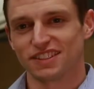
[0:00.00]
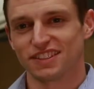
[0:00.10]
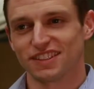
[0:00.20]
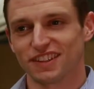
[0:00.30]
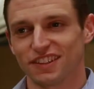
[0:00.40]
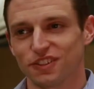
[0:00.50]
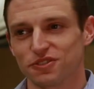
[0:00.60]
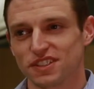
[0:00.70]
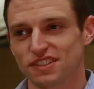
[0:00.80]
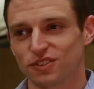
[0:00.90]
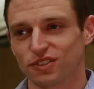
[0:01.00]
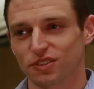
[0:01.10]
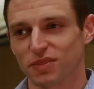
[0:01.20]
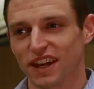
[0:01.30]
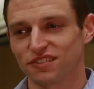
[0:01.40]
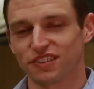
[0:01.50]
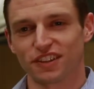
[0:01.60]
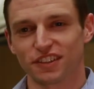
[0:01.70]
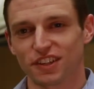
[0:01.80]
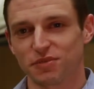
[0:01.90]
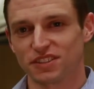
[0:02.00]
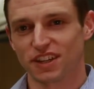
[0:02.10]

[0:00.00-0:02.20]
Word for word: and I'll always sort of look back fondly on my